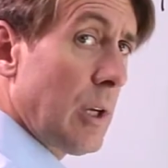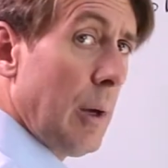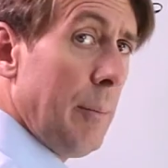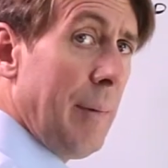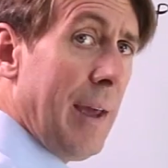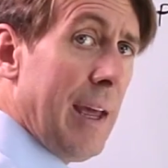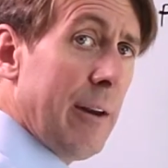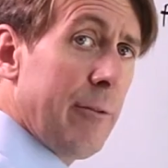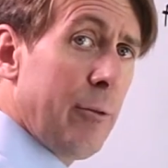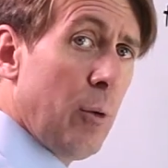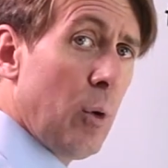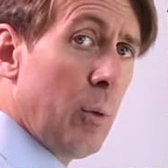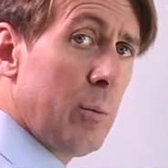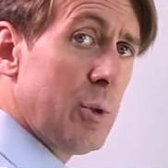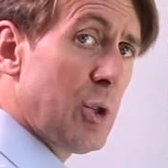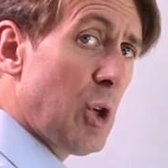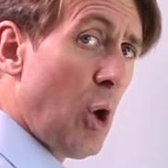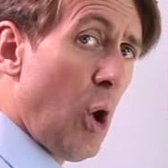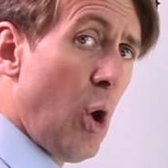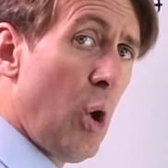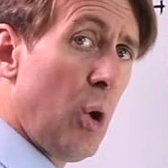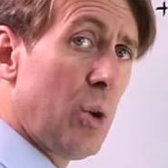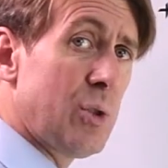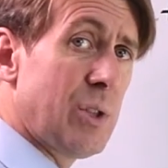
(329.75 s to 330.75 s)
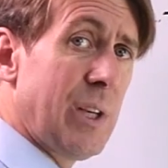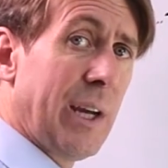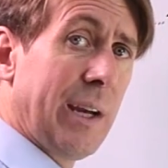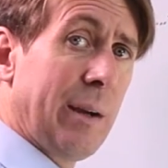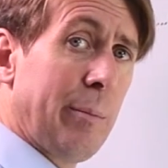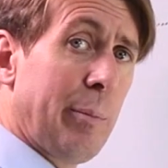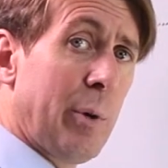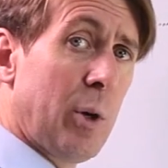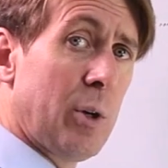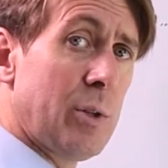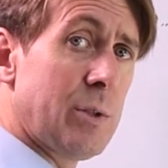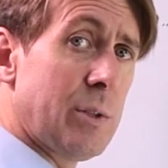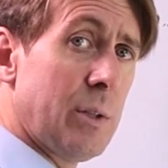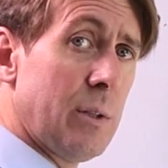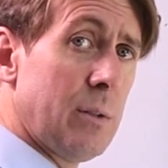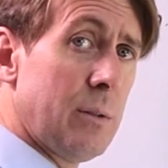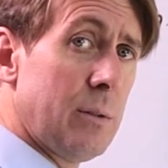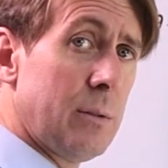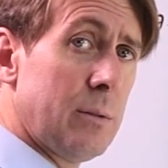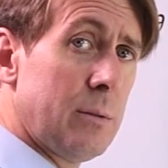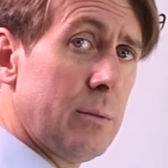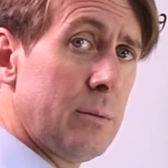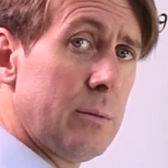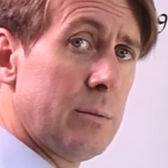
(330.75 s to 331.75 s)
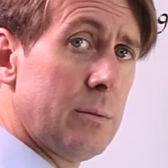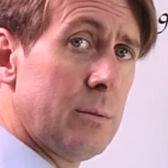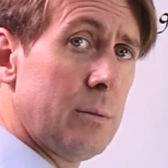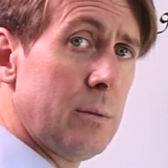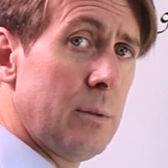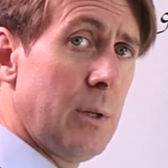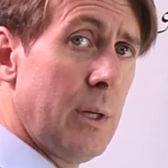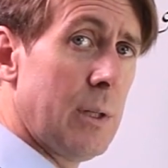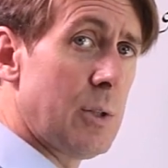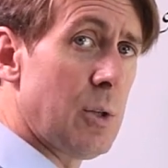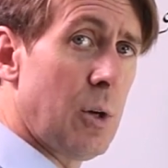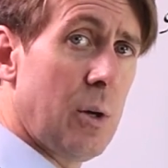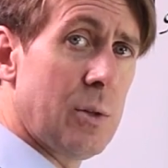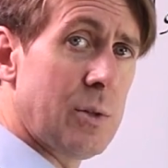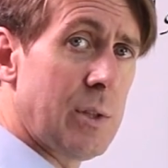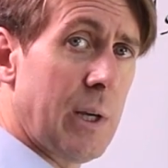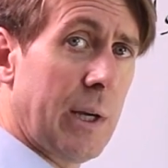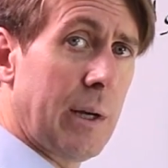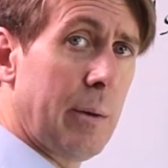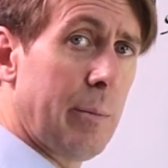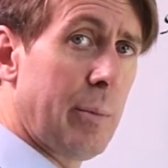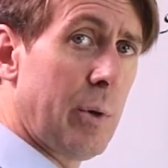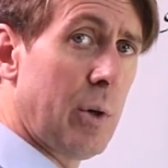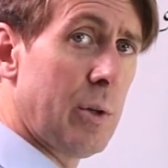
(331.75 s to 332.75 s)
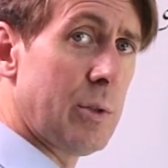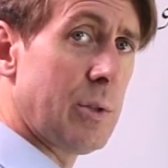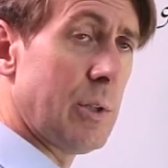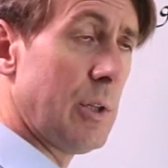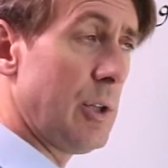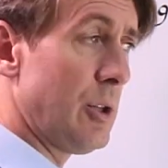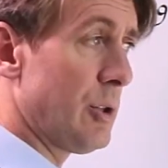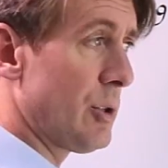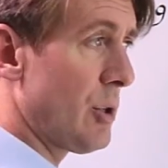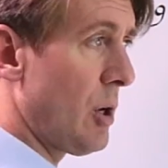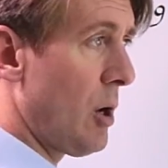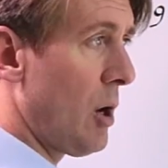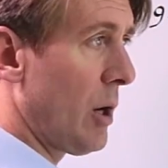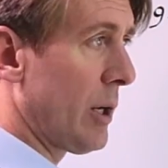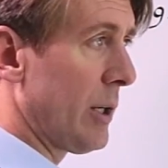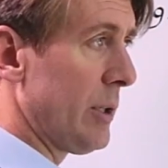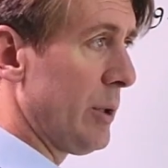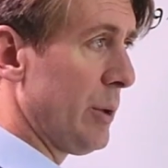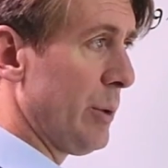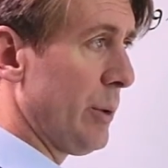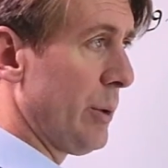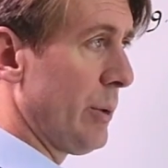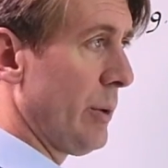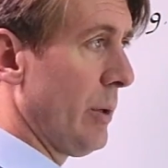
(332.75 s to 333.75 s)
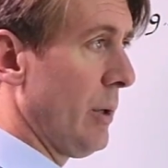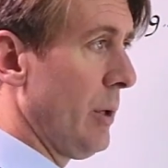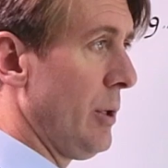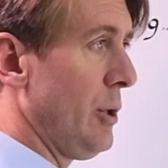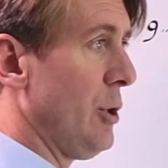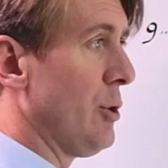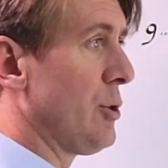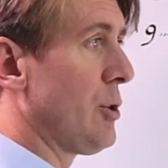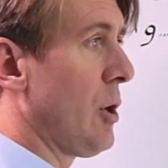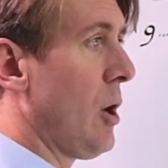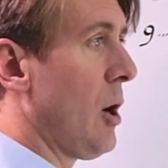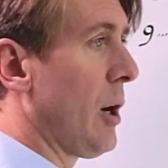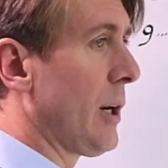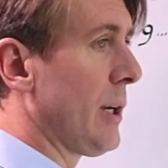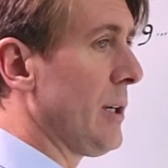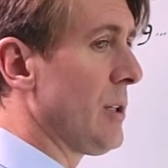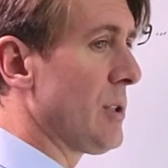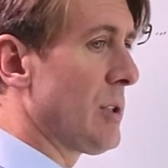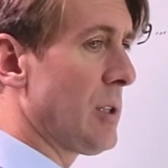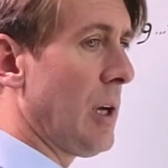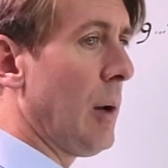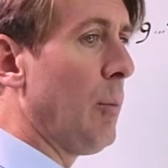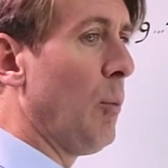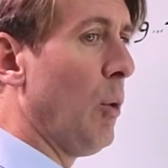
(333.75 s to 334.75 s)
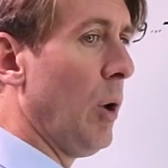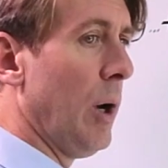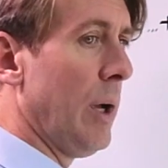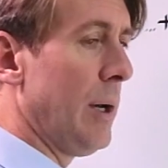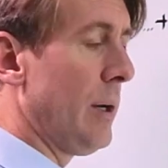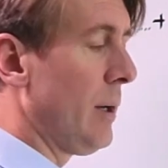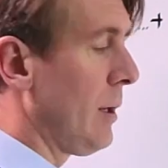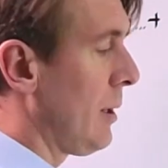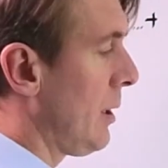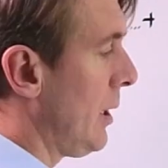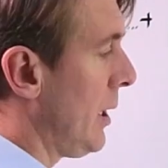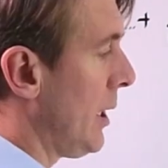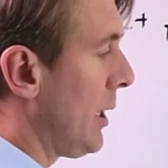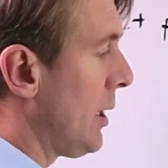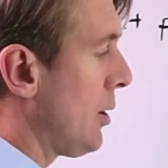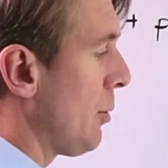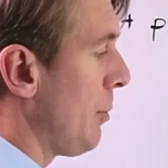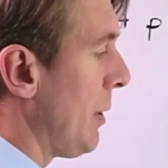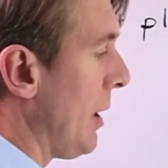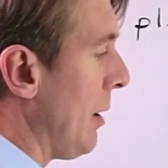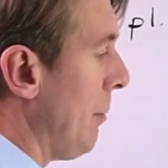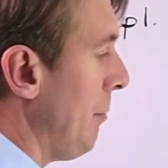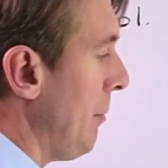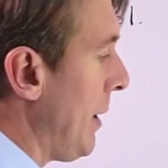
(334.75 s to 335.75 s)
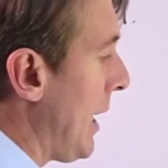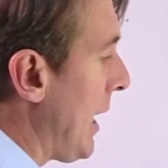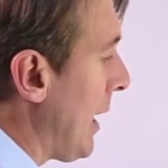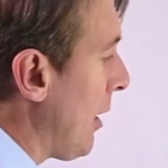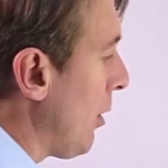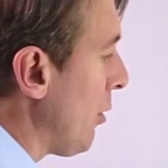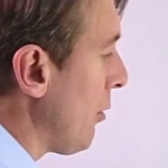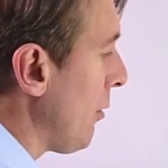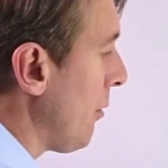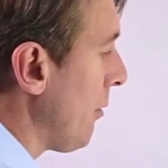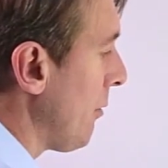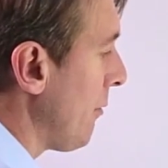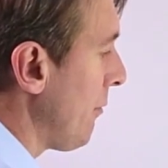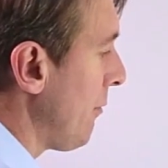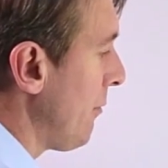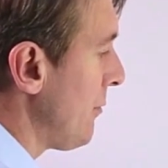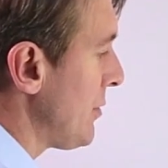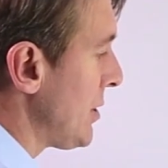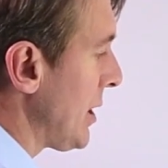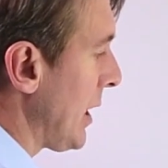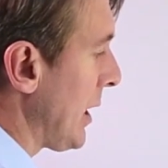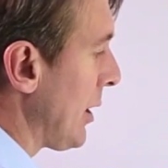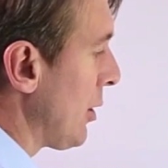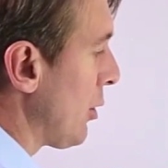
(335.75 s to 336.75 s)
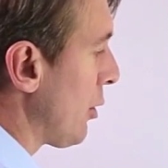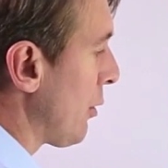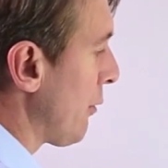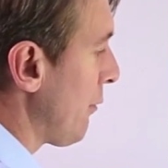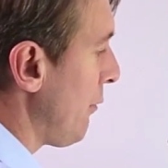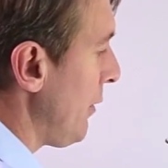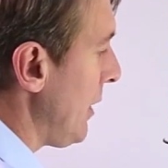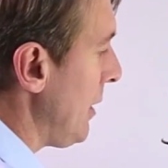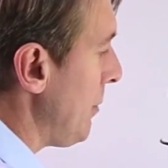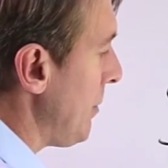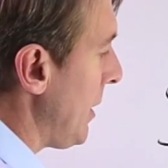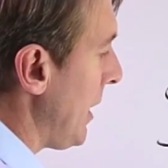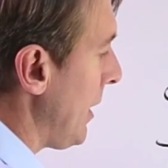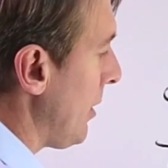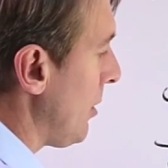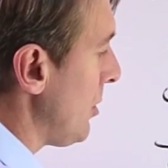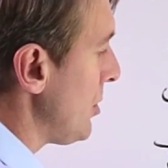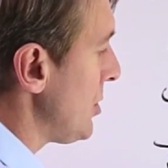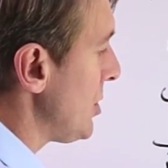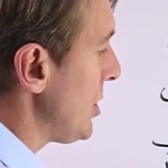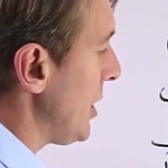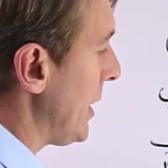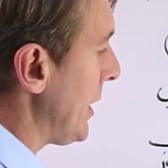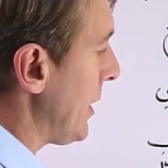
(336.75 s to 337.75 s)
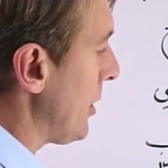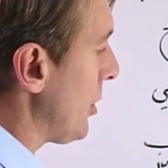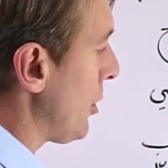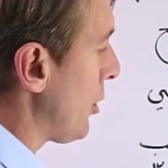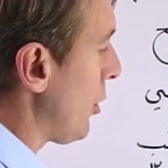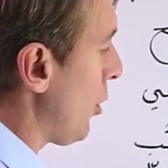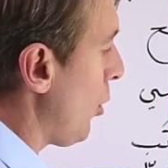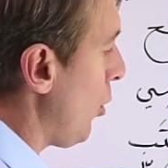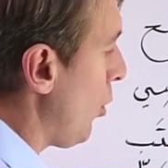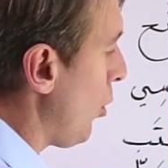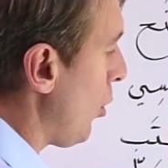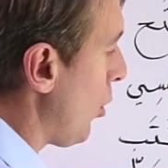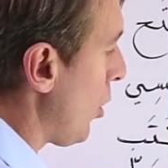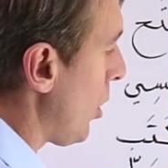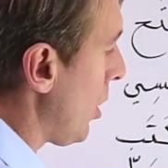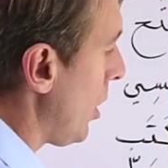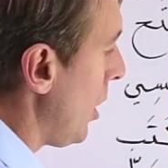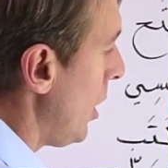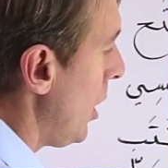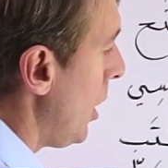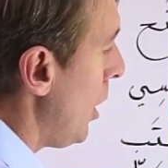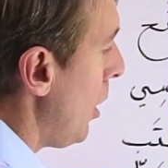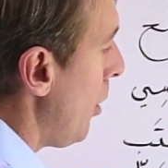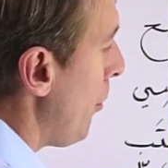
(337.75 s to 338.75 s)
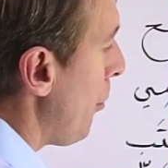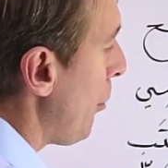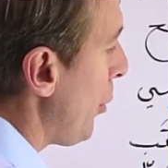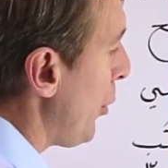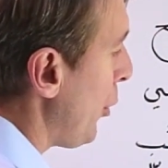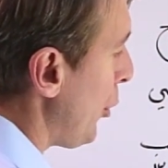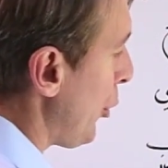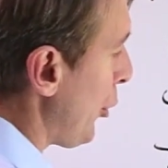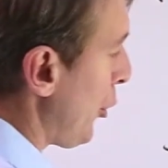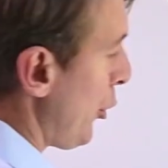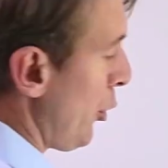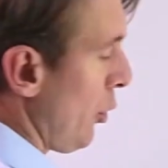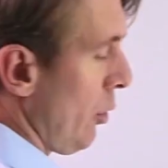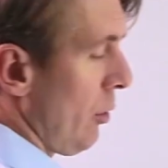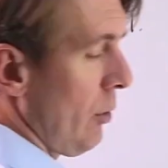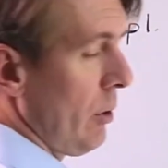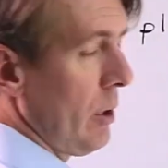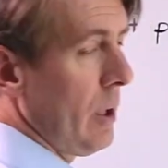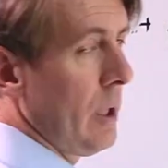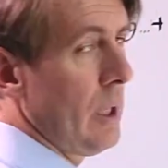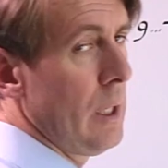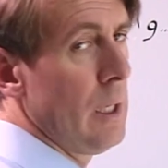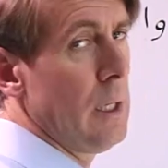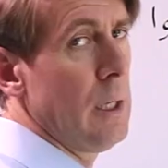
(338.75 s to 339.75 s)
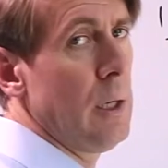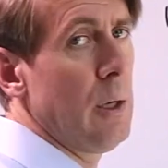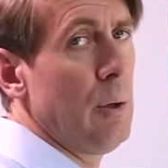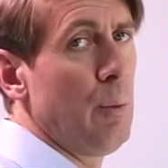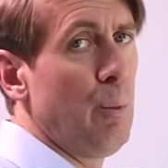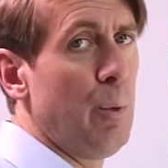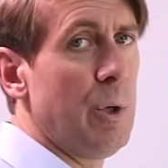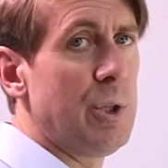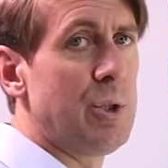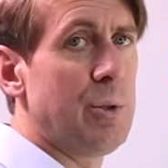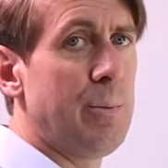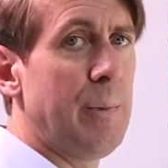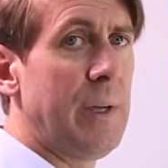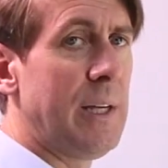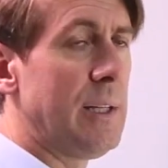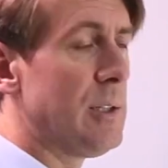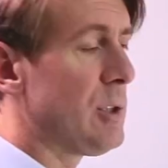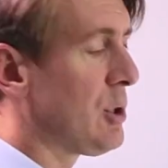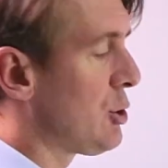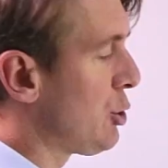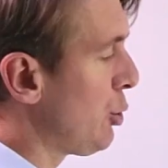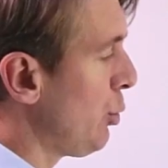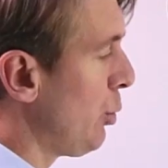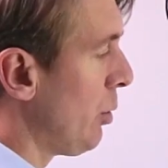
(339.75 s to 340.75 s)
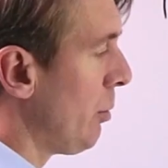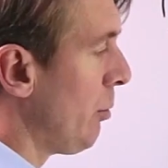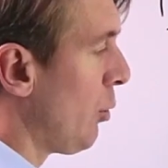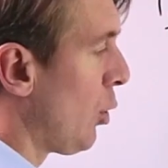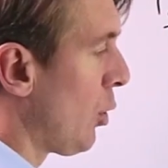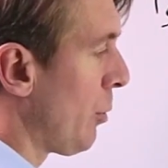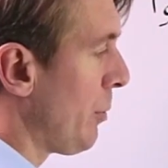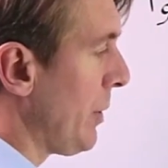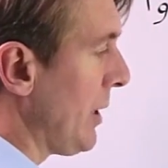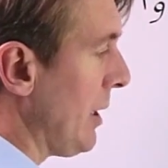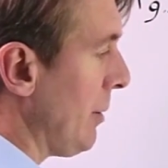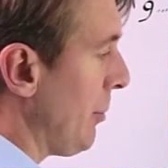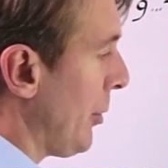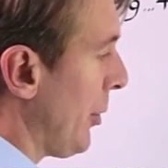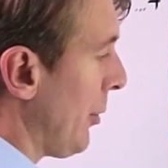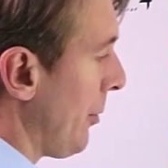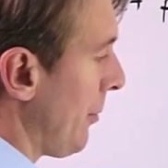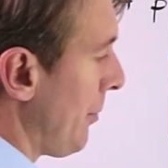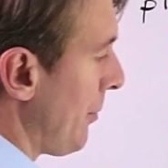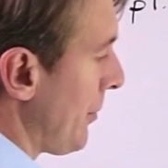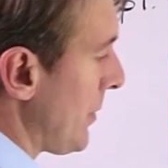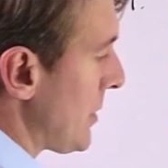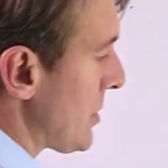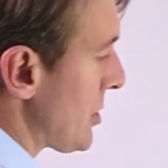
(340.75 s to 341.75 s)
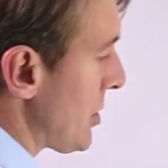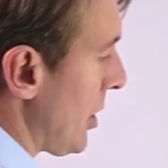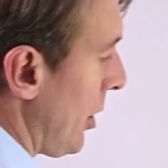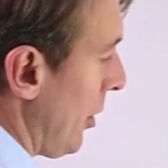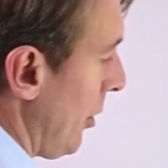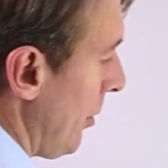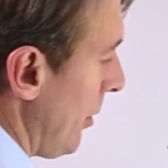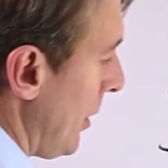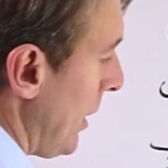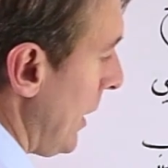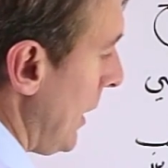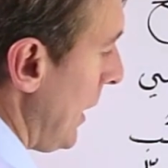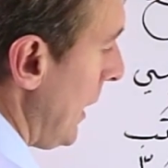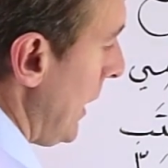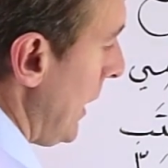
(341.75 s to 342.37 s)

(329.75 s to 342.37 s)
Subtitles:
command form is all second person. It's all second person. You're talking to someone. It could be a male, singular, female, singular, or plural, which means two or more people. So,